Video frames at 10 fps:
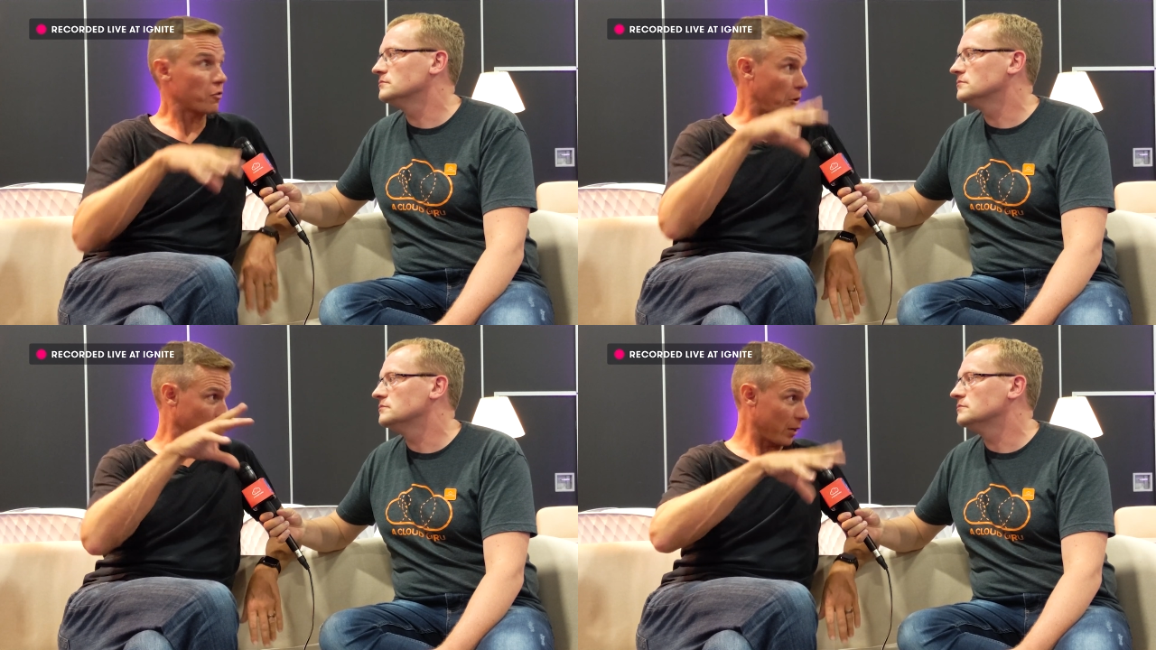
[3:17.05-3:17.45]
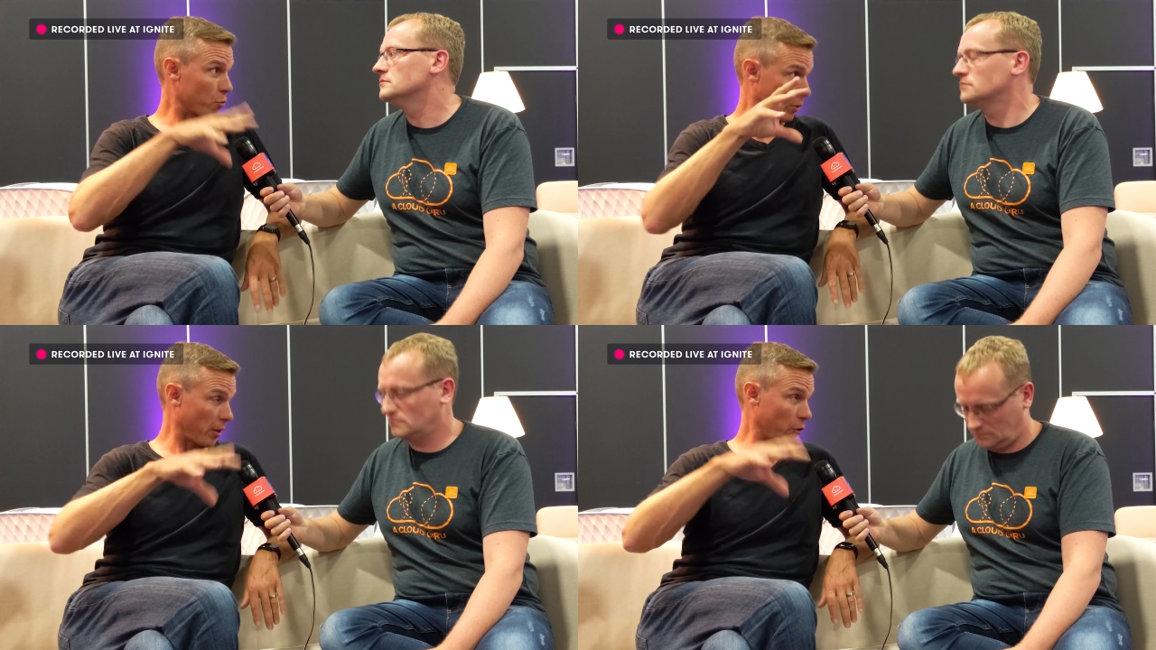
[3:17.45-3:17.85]
Speaker 1: so in
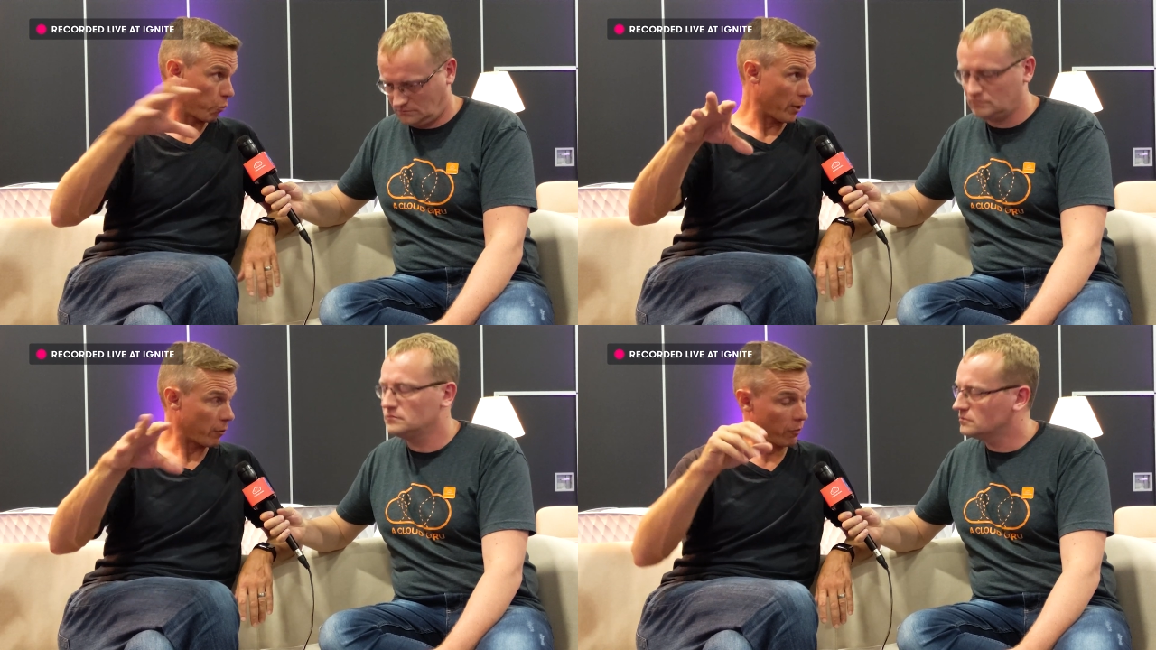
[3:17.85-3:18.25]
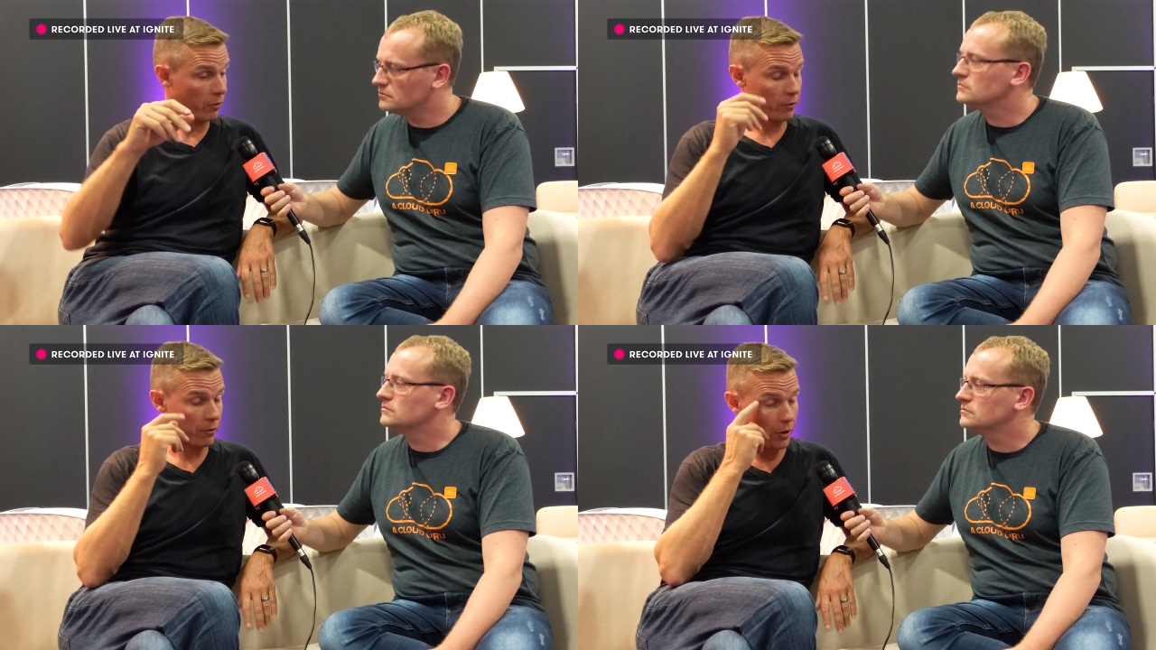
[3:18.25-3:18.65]
each one of those
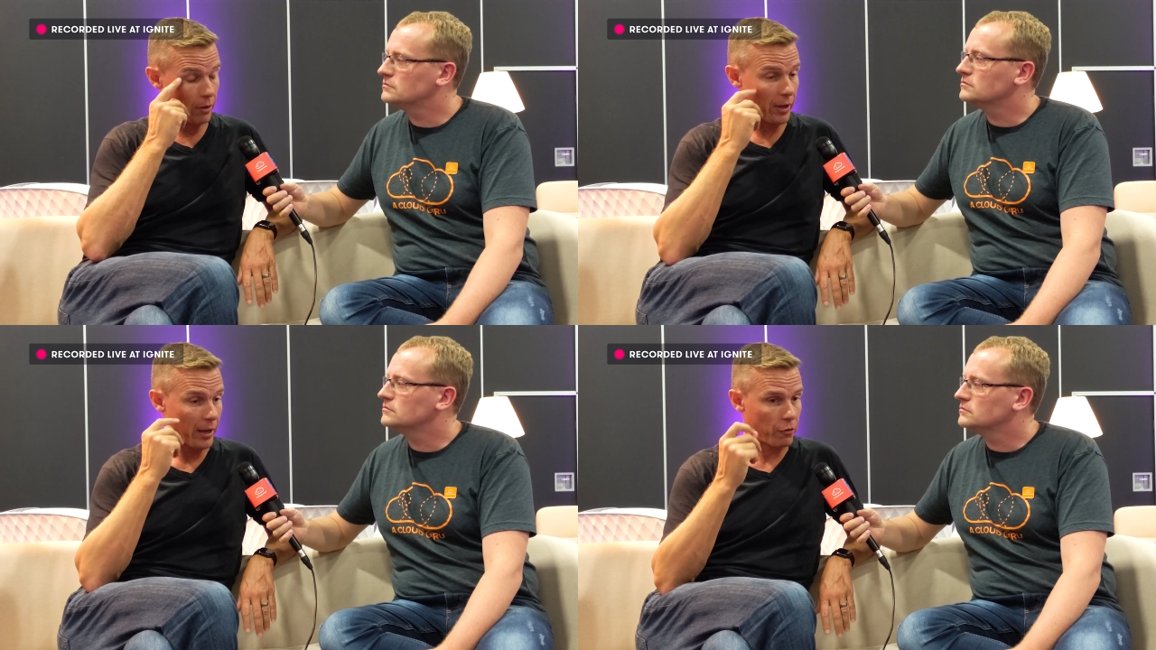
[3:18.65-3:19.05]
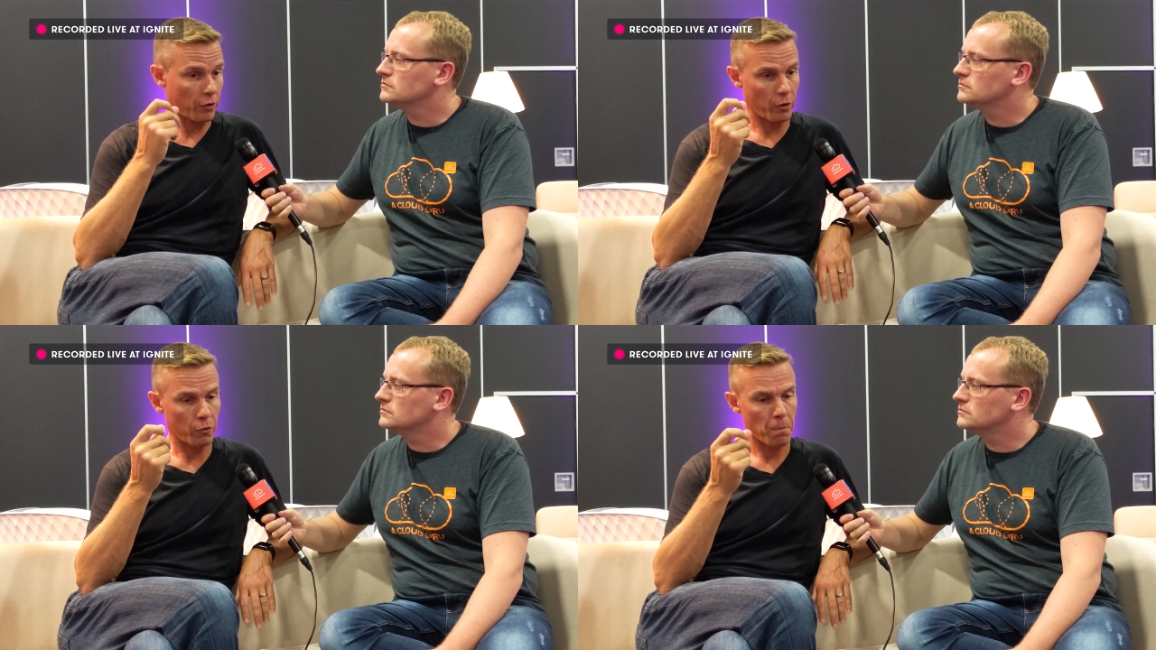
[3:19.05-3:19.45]
165 data
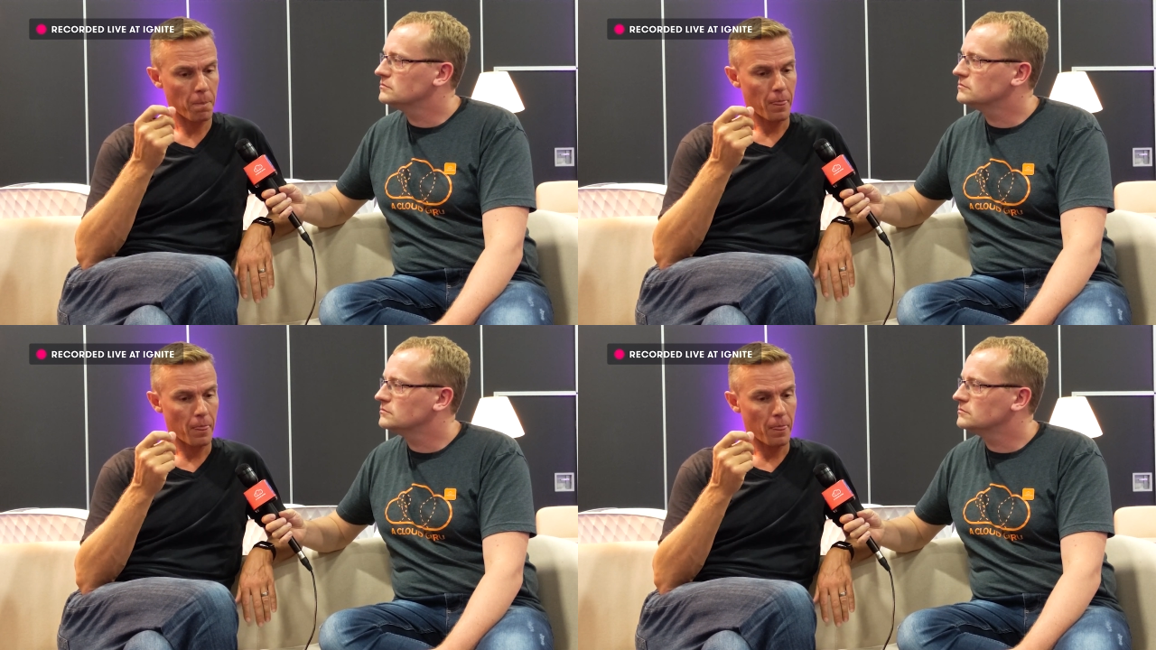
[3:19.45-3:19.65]
centers.